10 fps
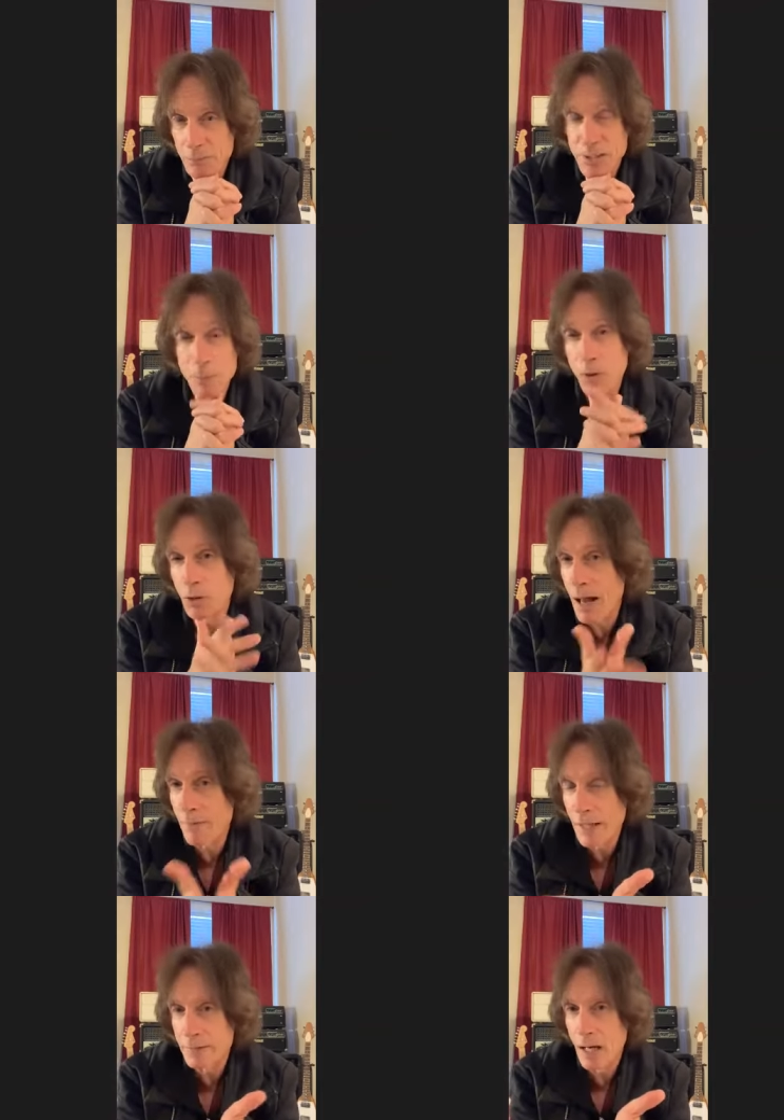somewhere around
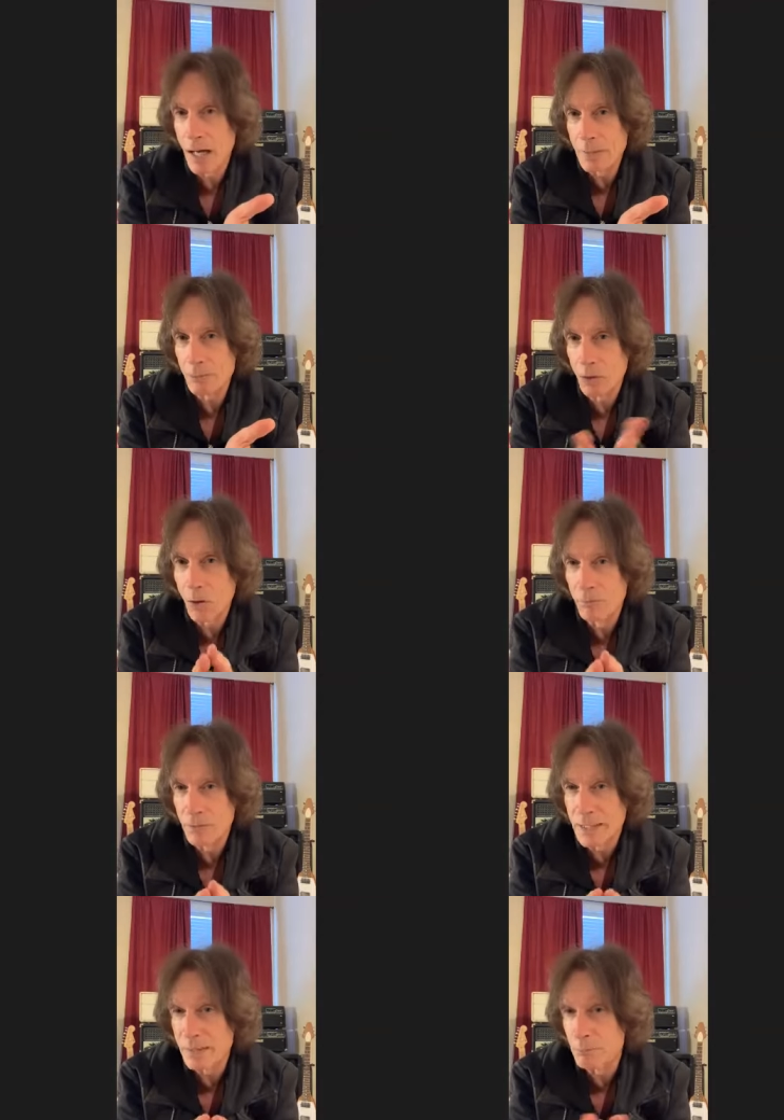that time, or
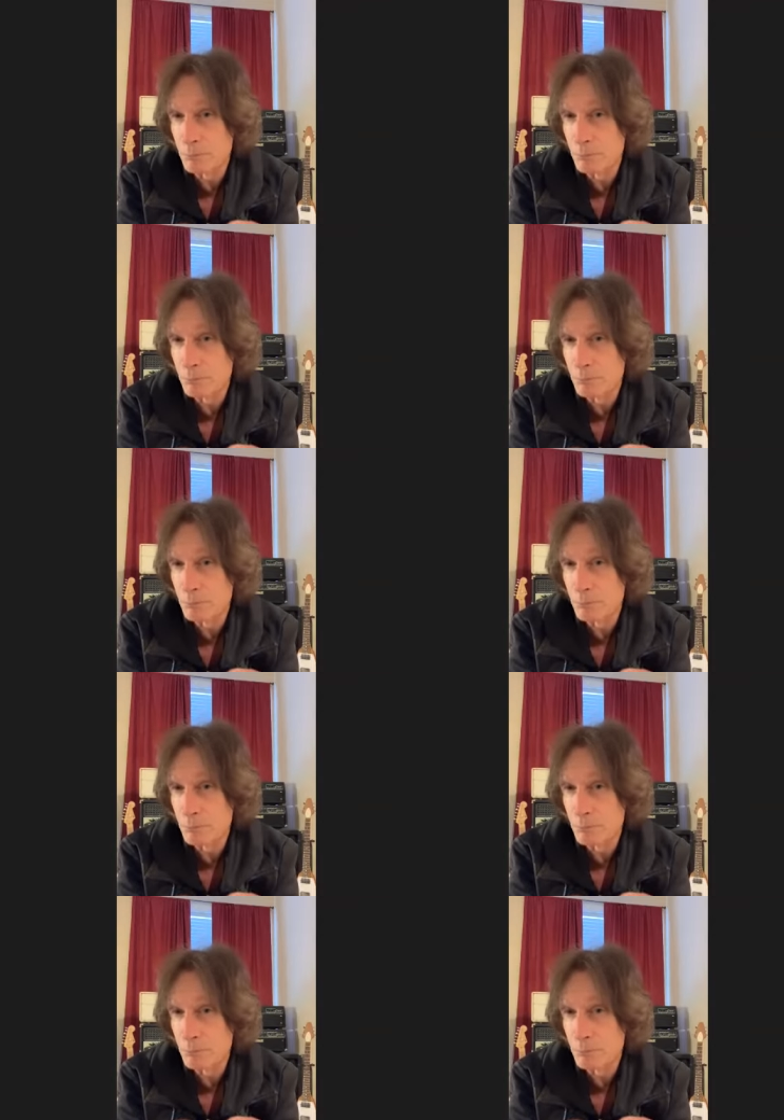hopefully in,